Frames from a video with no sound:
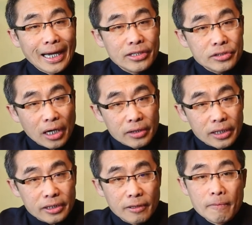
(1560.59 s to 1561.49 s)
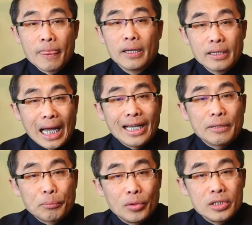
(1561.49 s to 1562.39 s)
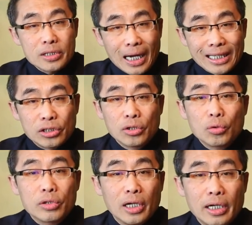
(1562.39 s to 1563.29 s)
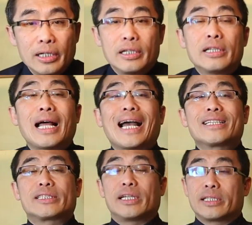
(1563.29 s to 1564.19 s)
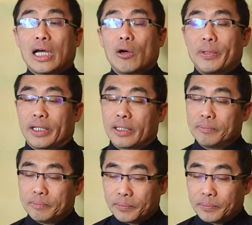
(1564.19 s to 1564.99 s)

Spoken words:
get started? That brings us to the next topic.